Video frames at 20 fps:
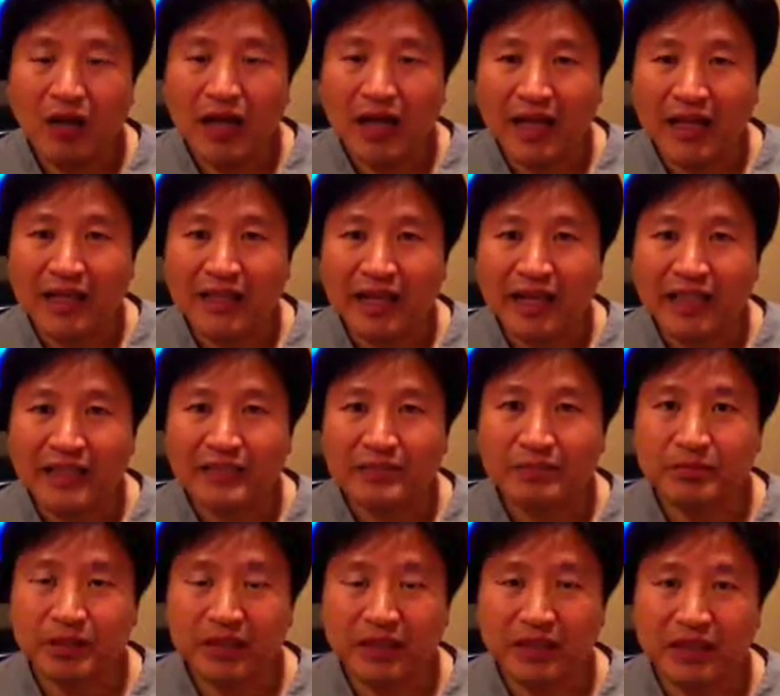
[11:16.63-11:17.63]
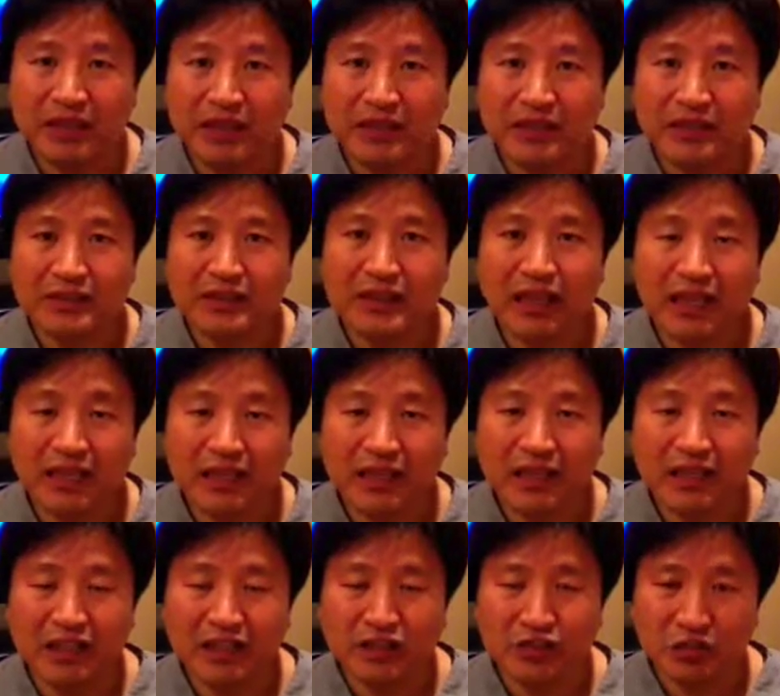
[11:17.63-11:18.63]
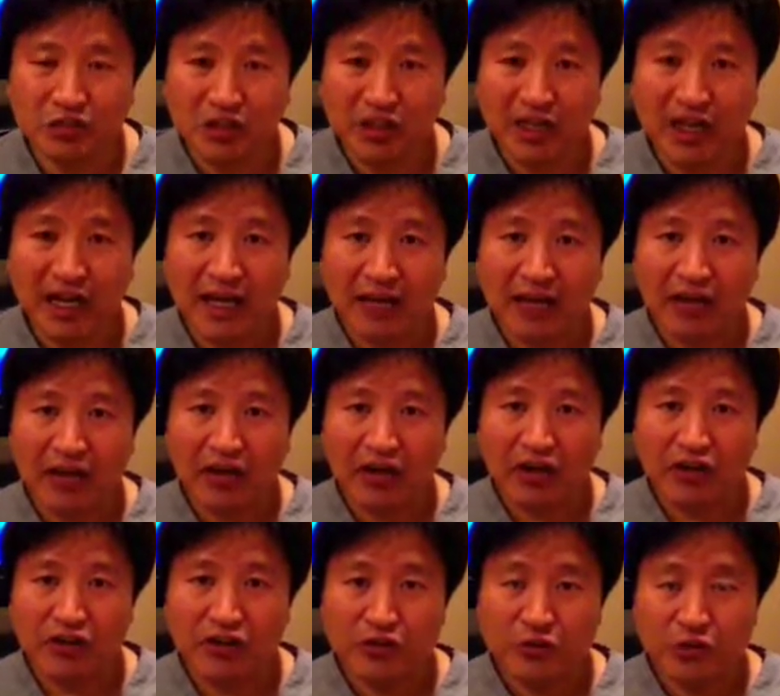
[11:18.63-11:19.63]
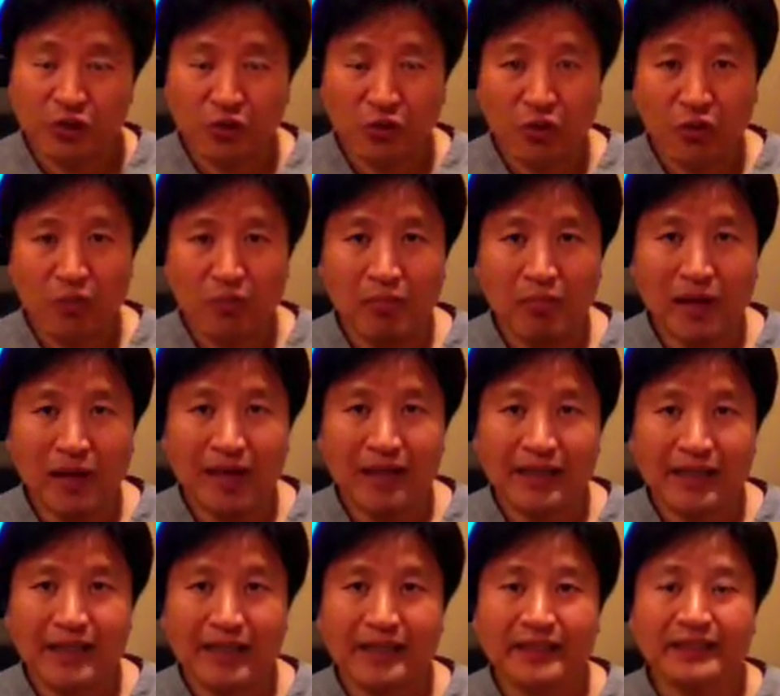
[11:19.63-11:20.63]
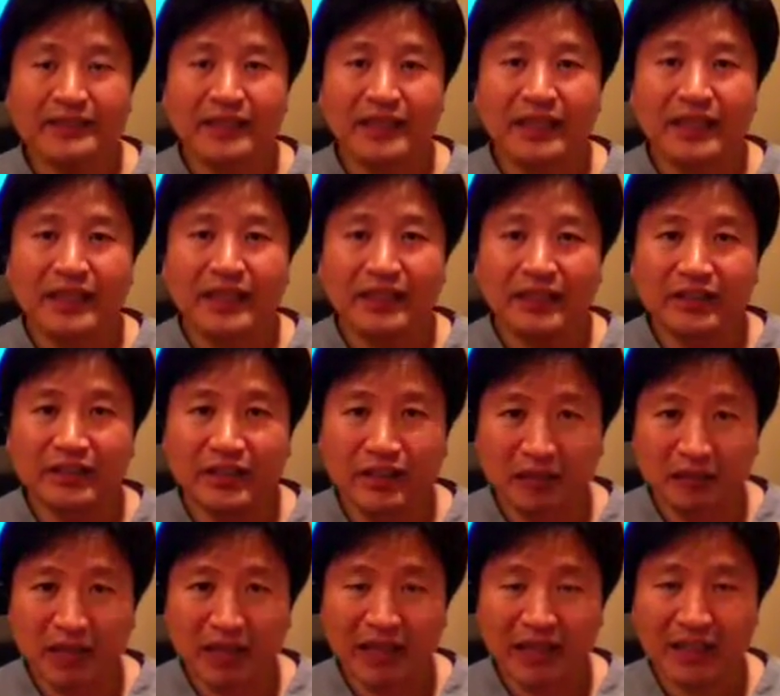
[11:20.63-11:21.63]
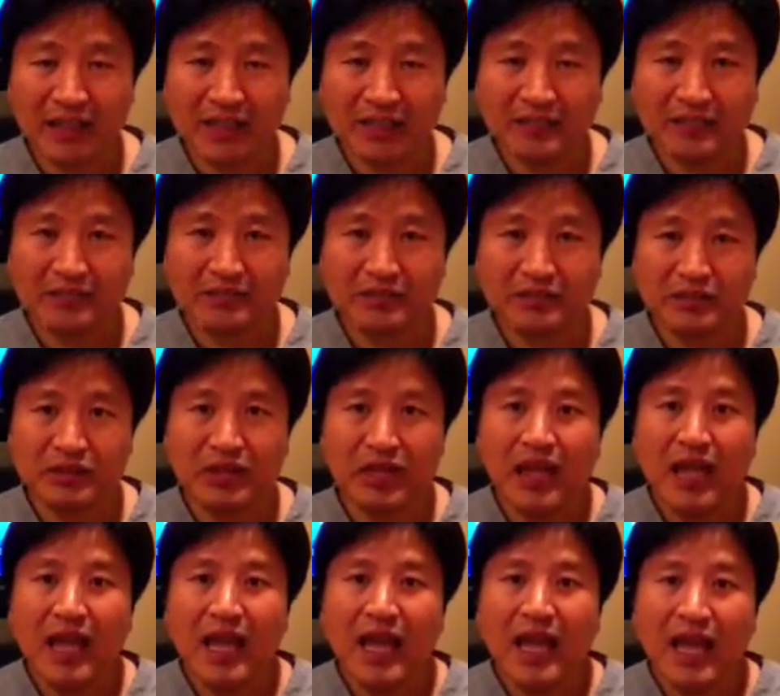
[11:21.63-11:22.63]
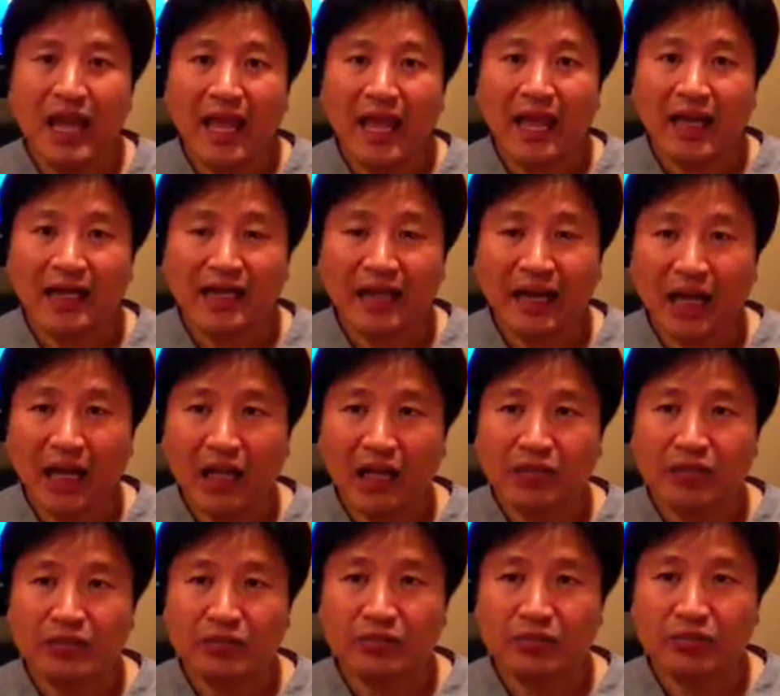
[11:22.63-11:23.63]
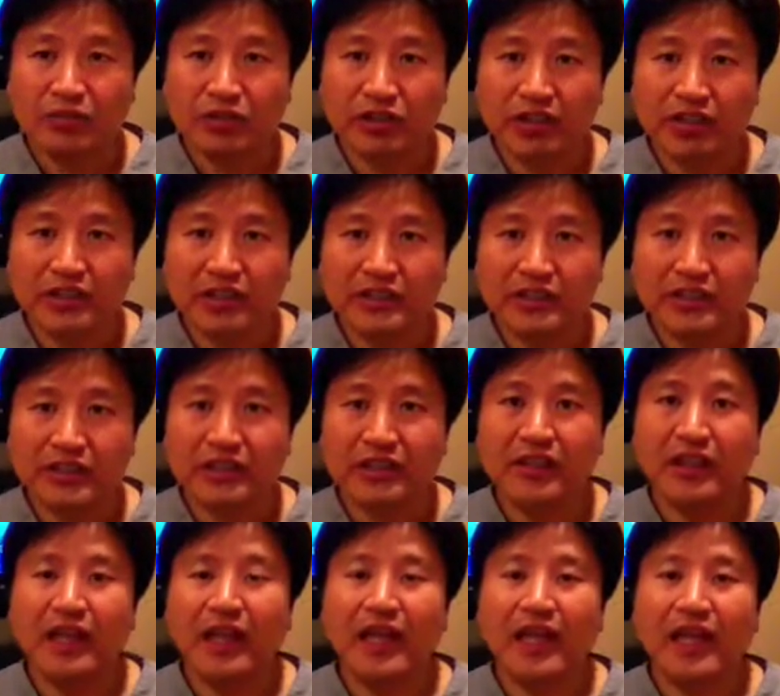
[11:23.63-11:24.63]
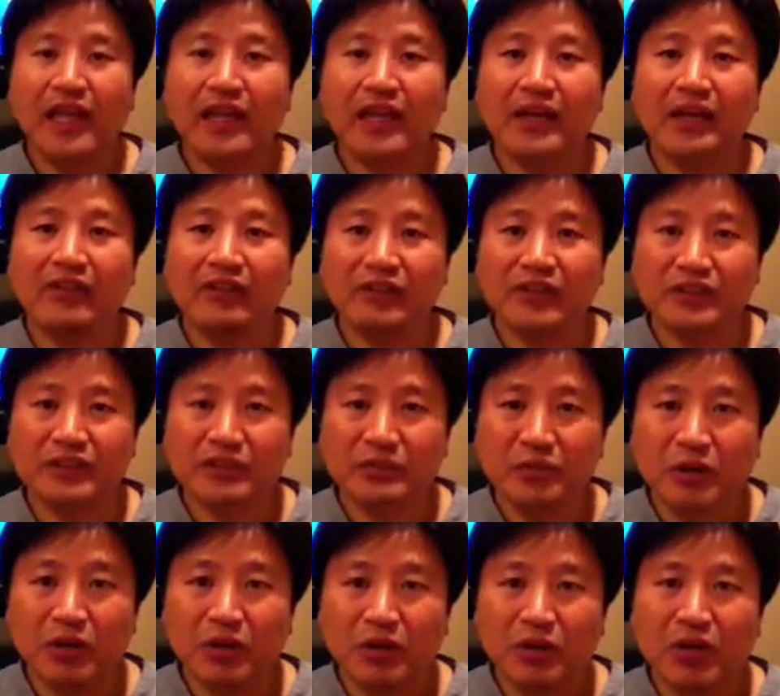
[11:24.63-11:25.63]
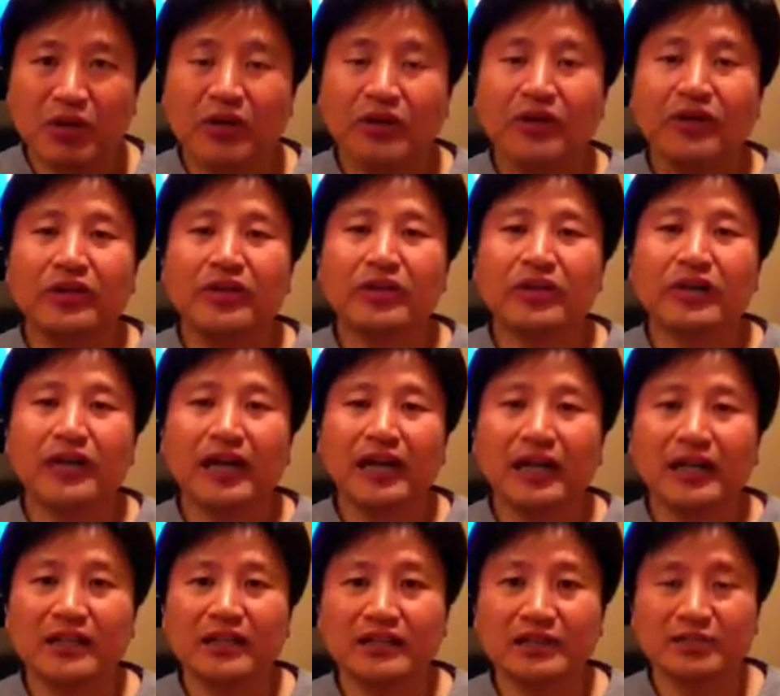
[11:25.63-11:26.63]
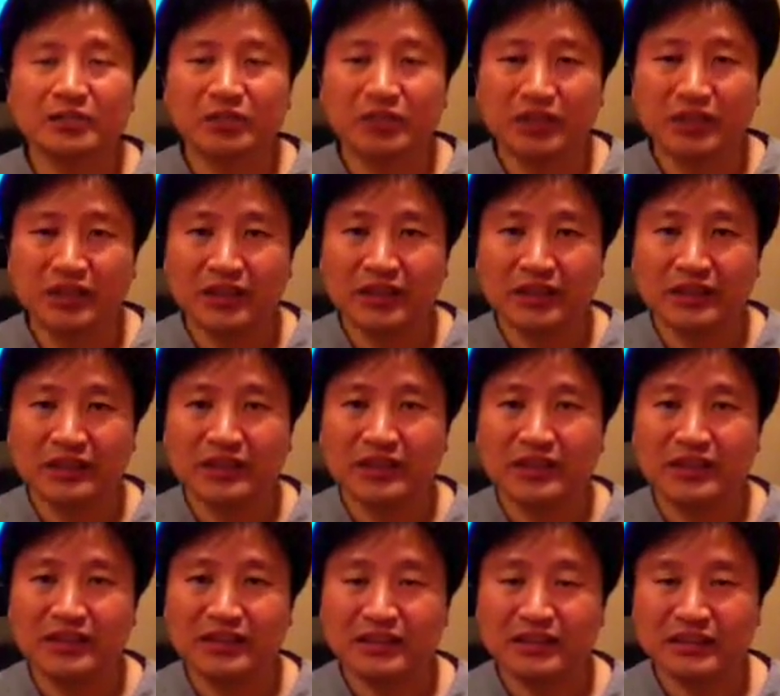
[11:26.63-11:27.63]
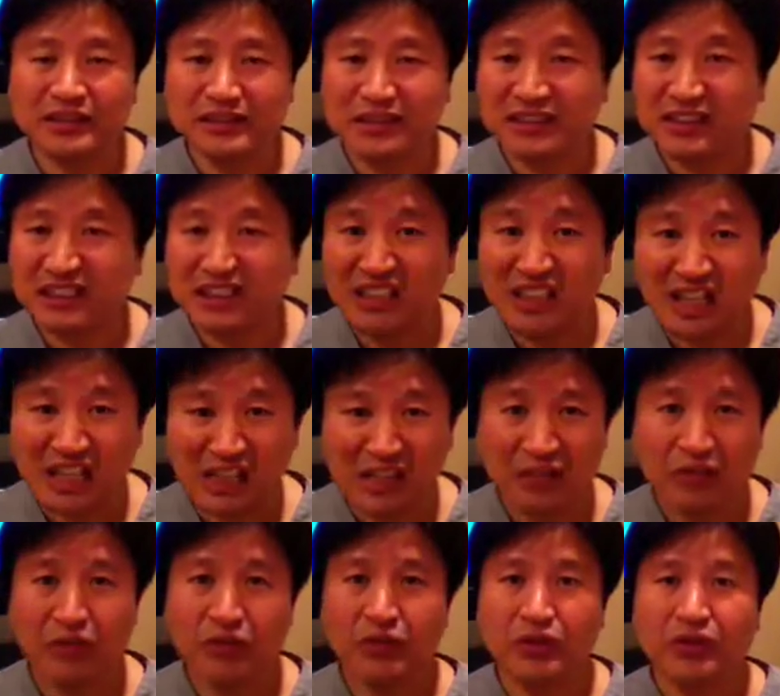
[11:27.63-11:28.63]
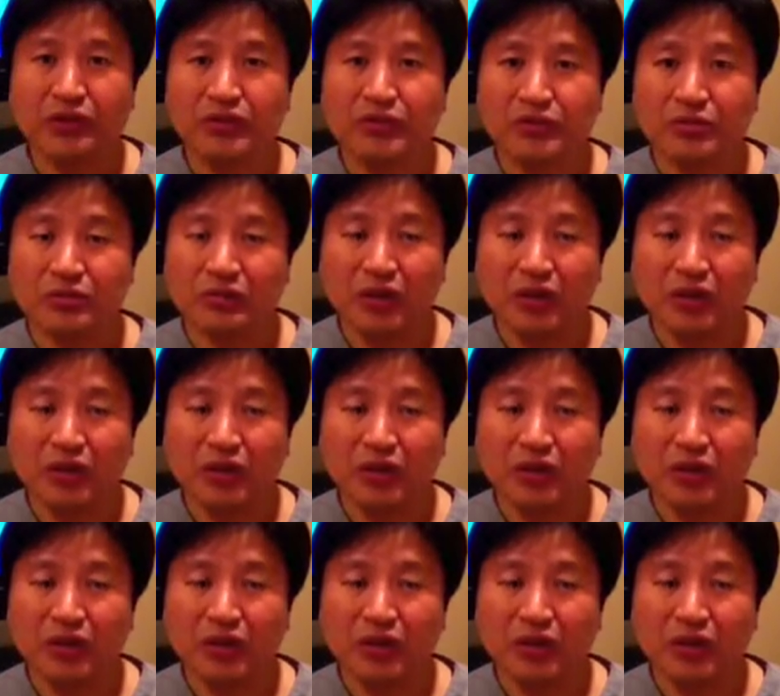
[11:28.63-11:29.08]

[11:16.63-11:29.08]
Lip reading: And that's because it does rely on your own body's healing mechanism and collagen production, and if you're a smoker, your collagen production is just not going to